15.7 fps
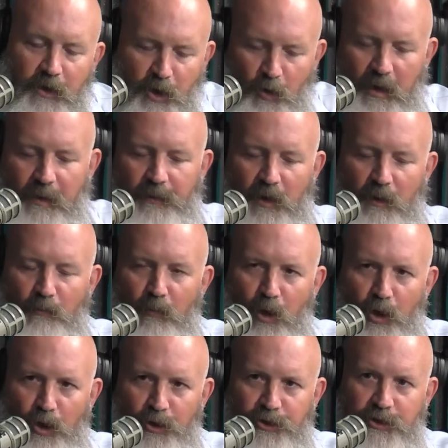You're able to
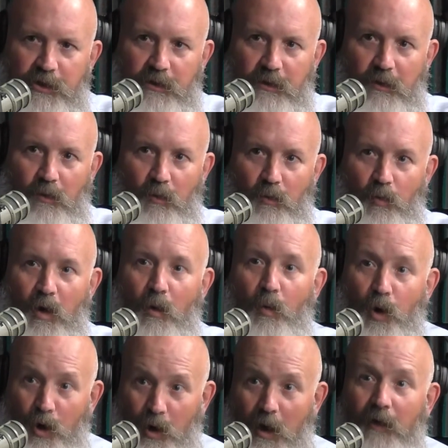merge what
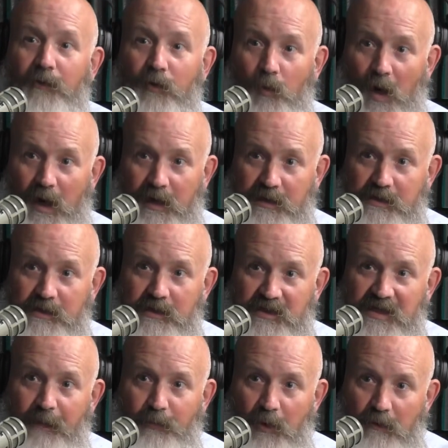were otherwise
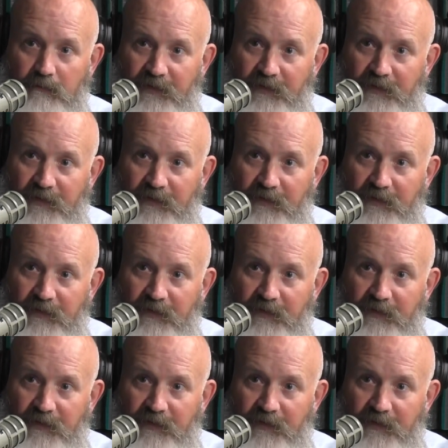separate